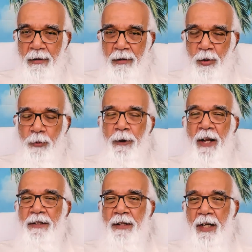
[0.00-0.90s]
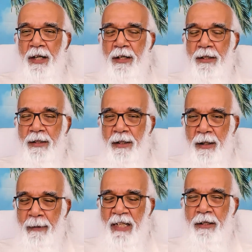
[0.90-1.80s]
through fancies,
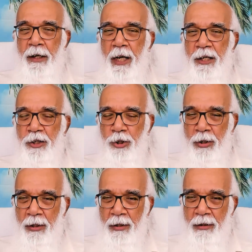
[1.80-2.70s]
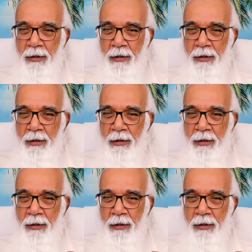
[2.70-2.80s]
imagination,